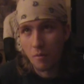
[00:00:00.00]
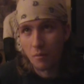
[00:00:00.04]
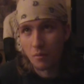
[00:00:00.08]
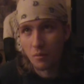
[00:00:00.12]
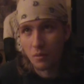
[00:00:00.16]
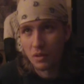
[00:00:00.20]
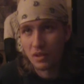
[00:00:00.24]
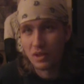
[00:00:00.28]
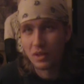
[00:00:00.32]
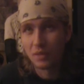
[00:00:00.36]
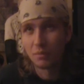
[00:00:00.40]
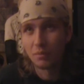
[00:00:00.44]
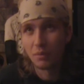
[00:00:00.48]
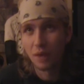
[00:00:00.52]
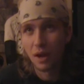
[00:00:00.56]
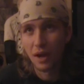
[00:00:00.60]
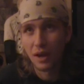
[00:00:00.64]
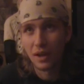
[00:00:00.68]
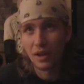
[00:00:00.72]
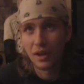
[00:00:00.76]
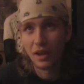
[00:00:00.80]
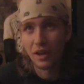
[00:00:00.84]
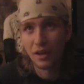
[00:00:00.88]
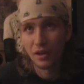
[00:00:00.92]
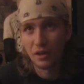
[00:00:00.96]
Because he,
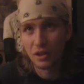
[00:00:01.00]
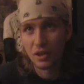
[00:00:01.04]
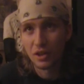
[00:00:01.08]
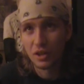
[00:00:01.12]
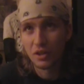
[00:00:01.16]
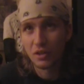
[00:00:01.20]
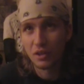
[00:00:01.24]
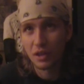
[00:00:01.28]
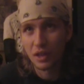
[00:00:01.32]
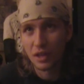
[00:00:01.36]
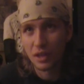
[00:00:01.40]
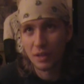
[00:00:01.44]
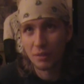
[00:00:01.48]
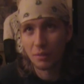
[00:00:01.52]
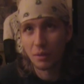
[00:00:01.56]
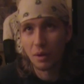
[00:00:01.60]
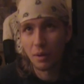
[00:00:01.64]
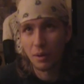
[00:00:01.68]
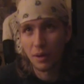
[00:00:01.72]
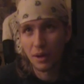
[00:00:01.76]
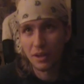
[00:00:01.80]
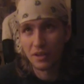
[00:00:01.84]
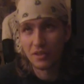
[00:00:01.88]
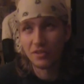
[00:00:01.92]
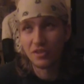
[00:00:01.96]
I guarantee you that he
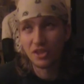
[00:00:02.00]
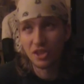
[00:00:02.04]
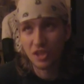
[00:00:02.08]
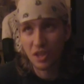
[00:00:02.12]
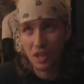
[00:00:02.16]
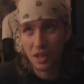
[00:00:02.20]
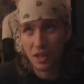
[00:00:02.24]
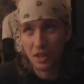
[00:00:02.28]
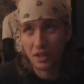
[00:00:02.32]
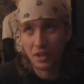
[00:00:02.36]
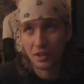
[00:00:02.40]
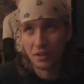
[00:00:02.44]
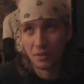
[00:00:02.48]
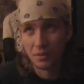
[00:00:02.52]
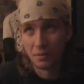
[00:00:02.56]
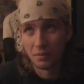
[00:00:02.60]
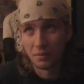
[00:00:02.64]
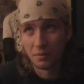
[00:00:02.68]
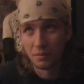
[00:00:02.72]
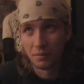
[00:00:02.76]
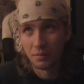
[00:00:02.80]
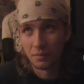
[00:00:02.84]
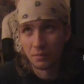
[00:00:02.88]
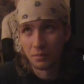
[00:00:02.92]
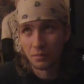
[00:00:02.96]
probably has a vagina.
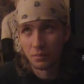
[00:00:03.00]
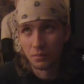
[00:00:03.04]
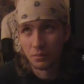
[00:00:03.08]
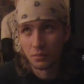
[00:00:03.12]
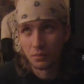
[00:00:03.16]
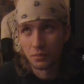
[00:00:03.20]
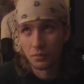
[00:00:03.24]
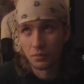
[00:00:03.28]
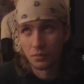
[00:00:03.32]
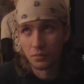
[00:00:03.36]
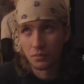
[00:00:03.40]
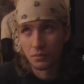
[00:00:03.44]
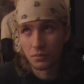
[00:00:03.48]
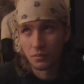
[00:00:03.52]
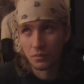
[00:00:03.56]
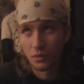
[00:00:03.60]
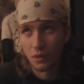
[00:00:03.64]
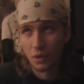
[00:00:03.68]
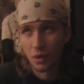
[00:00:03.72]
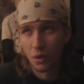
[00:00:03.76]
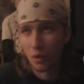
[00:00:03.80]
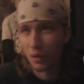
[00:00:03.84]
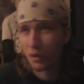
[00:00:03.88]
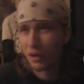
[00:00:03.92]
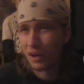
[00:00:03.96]

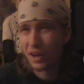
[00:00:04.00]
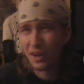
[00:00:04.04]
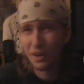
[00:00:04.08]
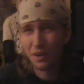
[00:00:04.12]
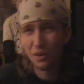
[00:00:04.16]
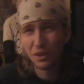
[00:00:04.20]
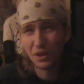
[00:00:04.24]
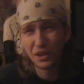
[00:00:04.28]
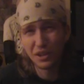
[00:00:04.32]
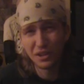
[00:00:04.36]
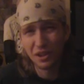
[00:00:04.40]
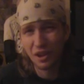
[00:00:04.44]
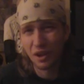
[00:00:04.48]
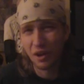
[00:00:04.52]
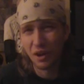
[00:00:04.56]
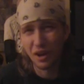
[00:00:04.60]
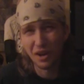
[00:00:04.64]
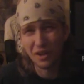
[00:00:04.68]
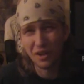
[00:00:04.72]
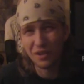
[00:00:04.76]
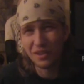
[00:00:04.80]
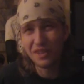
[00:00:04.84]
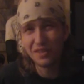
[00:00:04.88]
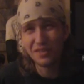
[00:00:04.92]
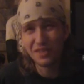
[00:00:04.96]
Or I don't even know. I
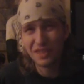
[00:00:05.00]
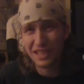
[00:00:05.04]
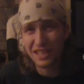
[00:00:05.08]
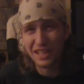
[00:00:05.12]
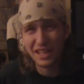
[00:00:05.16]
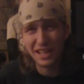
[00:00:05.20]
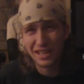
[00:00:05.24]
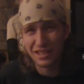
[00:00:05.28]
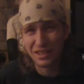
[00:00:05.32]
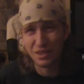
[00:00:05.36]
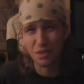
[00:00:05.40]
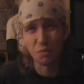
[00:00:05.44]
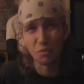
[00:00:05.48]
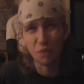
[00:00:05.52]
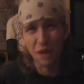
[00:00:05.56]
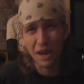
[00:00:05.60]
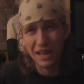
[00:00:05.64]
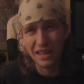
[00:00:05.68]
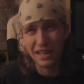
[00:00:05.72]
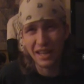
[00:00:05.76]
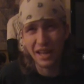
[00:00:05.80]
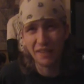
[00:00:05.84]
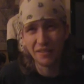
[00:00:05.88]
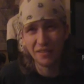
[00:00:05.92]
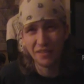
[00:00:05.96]
don't even think he has the
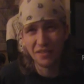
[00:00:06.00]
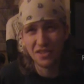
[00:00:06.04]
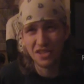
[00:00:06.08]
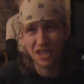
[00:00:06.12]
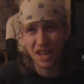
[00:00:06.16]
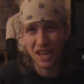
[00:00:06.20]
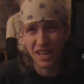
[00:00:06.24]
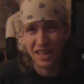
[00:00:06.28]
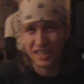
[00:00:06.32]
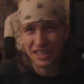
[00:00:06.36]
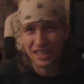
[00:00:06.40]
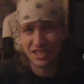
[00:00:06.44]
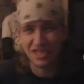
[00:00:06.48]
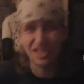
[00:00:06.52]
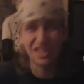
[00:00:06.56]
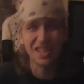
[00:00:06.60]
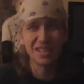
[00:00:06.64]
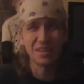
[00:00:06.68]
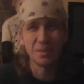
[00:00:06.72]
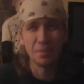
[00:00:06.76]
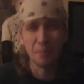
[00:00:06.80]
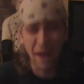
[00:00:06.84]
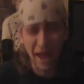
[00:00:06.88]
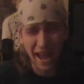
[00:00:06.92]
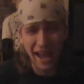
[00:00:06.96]
right to have a vagina. He just has
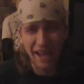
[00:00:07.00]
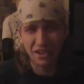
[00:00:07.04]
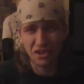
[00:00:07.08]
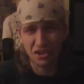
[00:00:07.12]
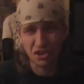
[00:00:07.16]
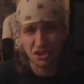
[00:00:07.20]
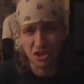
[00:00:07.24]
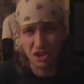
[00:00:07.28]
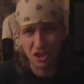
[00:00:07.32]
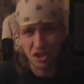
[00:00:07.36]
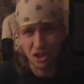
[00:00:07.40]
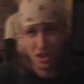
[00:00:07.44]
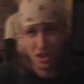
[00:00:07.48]
a patch.